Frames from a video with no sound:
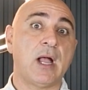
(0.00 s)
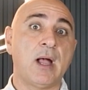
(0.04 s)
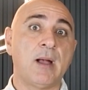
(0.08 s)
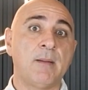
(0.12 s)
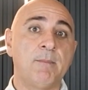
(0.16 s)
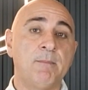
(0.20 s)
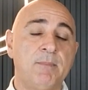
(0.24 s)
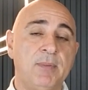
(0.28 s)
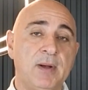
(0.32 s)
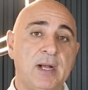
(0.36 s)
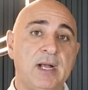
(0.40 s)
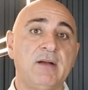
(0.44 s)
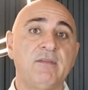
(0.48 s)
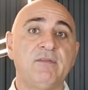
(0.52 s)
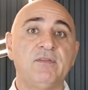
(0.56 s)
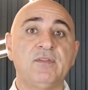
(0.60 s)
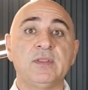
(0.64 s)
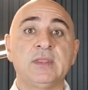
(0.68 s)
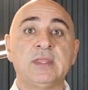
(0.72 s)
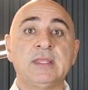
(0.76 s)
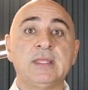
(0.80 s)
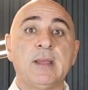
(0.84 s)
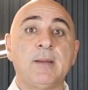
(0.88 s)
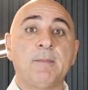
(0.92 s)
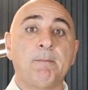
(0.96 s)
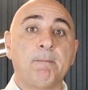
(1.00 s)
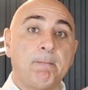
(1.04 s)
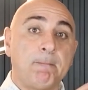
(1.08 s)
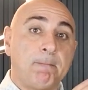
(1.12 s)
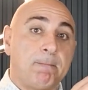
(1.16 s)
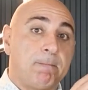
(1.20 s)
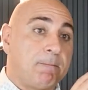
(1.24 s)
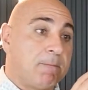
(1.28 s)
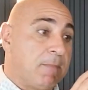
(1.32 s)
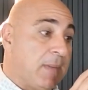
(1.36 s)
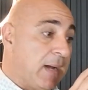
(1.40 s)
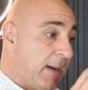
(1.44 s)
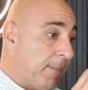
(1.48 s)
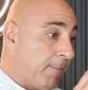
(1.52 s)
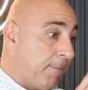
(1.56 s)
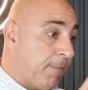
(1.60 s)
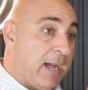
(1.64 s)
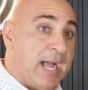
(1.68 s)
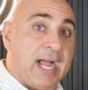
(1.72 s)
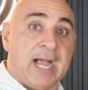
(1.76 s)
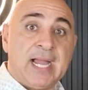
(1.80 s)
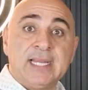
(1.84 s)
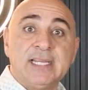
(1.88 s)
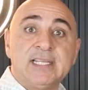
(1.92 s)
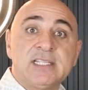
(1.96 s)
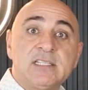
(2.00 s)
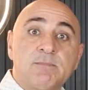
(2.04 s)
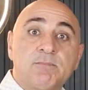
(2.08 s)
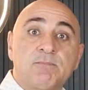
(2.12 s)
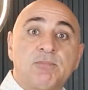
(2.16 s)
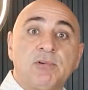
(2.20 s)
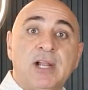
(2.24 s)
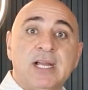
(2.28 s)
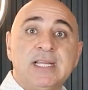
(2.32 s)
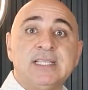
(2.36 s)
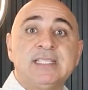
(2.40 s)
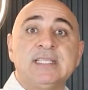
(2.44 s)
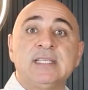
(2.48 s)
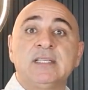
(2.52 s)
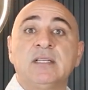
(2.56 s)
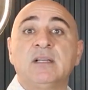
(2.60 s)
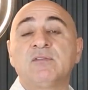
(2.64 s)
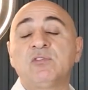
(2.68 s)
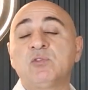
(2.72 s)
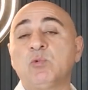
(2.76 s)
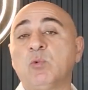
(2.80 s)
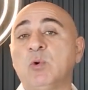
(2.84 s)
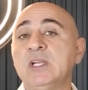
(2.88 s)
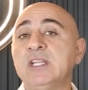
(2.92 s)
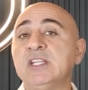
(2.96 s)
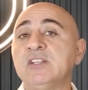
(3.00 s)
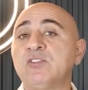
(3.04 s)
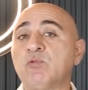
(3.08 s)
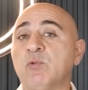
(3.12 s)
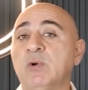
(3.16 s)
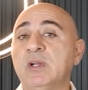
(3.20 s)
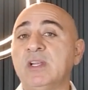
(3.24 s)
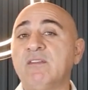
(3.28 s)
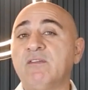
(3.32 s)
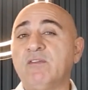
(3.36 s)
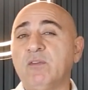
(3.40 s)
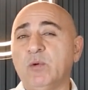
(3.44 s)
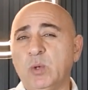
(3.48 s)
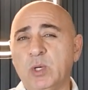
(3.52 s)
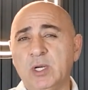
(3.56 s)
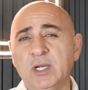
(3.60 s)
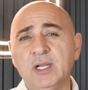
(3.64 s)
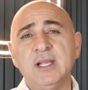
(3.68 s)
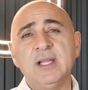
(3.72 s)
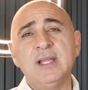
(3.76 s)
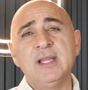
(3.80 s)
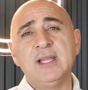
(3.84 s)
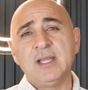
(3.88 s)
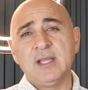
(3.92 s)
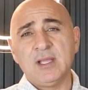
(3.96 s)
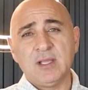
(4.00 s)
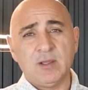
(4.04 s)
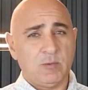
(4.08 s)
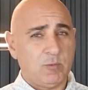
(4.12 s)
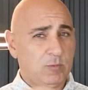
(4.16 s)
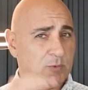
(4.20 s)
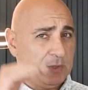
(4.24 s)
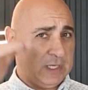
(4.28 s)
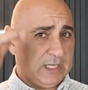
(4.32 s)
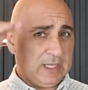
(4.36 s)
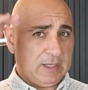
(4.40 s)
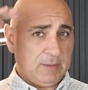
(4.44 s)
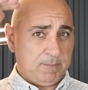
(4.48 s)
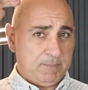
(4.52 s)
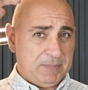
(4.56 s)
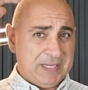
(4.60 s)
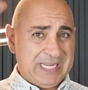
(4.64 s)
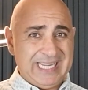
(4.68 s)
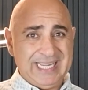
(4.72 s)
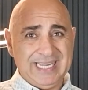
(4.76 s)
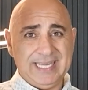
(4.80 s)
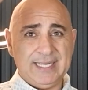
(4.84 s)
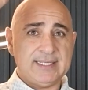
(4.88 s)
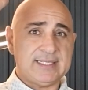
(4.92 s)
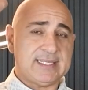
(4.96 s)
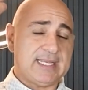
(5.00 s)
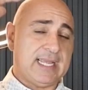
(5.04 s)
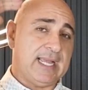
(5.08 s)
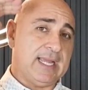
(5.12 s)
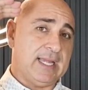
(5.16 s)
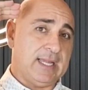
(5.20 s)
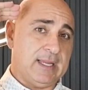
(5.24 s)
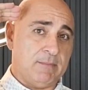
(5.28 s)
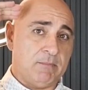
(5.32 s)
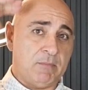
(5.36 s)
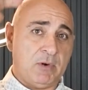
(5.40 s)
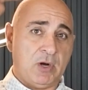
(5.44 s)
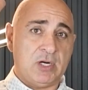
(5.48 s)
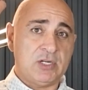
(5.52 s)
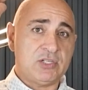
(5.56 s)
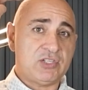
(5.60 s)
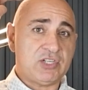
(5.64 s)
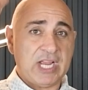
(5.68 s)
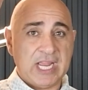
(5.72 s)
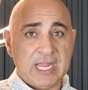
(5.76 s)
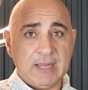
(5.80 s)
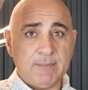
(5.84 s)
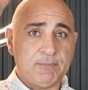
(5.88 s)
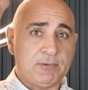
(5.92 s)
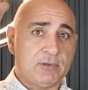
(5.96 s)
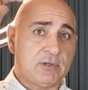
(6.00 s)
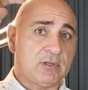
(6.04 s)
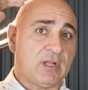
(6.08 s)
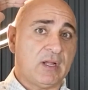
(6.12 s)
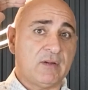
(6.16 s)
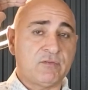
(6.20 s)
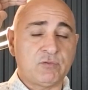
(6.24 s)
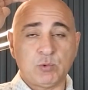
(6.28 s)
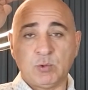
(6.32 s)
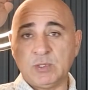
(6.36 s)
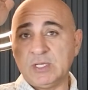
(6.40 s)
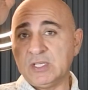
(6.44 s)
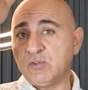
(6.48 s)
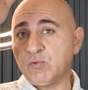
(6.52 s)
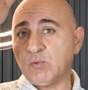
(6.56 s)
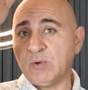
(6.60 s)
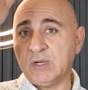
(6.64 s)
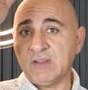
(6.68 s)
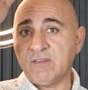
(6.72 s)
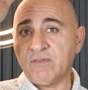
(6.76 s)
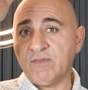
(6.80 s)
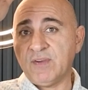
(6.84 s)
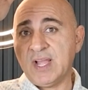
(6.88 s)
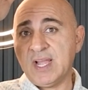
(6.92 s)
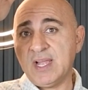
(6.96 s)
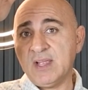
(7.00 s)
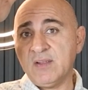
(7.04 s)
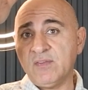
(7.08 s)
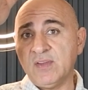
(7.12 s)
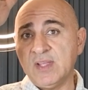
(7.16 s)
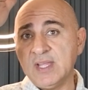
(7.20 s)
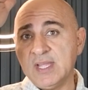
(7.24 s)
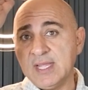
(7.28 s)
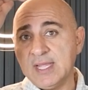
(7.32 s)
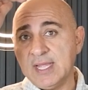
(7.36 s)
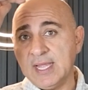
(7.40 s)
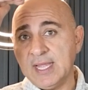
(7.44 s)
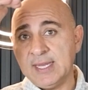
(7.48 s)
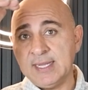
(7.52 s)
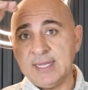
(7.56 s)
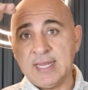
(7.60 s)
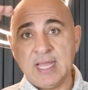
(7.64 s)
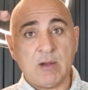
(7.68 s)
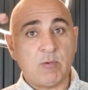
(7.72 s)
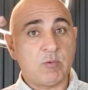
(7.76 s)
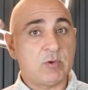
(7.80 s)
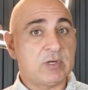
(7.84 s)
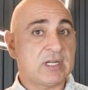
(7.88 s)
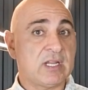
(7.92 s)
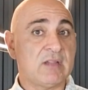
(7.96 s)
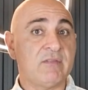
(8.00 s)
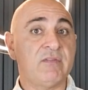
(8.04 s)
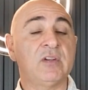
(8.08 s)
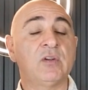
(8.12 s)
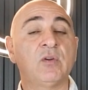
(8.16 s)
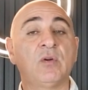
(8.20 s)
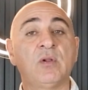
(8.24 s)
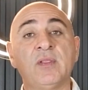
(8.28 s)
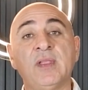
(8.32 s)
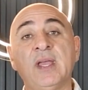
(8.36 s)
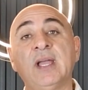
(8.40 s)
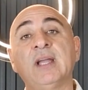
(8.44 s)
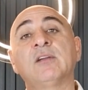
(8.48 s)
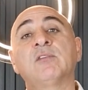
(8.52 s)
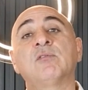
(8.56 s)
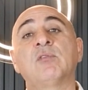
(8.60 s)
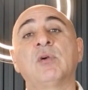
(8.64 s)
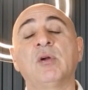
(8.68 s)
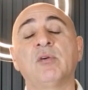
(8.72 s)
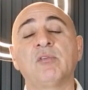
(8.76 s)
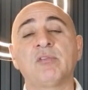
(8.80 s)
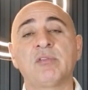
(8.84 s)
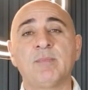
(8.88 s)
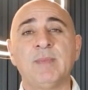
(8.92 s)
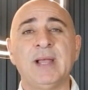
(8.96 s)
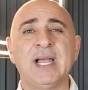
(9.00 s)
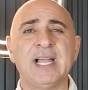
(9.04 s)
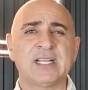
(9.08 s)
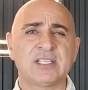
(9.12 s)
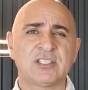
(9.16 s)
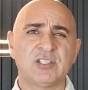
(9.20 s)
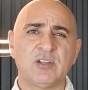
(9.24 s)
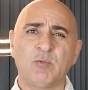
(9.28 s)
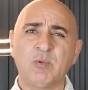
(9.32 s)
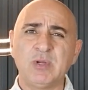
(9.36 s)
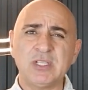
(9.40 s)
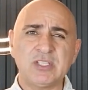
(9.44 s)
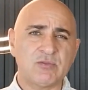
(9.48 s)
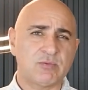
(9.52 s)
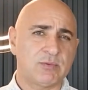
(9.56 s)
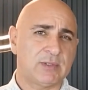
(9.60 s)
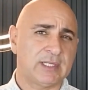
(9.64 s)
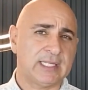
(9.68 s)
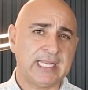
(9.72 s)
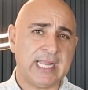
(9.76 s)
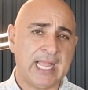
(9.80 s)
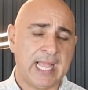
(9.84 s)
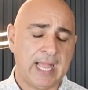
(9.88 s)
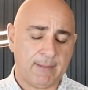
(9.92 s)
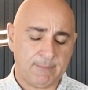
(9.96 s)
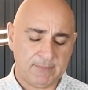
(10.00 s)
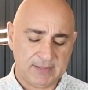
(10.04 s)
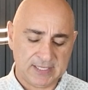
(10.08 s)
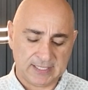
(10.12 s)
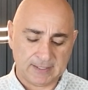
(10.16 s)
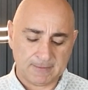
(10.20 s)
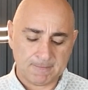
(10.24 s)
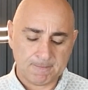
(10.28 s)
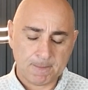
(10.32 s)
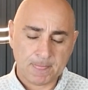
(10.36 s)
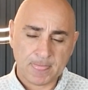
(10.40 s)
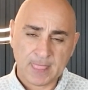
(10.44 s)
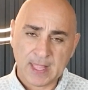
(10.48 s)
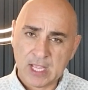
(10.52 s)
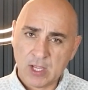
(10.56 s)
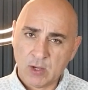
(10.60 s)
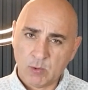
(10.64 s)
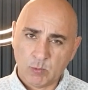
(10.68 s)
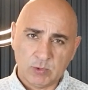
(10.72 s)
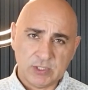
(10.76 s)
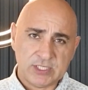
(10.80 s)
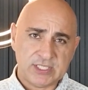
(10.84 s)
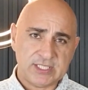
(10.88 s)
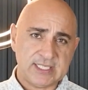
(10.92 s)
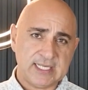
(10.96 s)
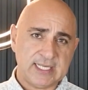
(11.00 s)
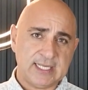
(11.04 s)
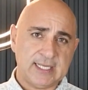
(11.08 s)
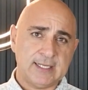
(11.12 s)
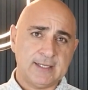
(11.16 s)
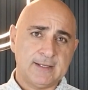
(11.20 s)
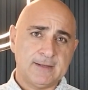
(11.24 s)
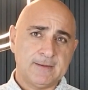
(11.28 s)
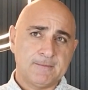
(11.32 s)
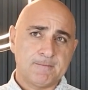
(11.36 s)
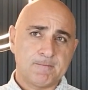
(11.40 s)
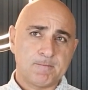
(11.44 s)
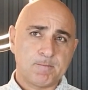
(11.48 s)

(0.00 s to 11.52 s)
above the highest pricing of 2024. We peaked March, April of 2025, and now we're giving all that growth back. So what's really happening? We're seeing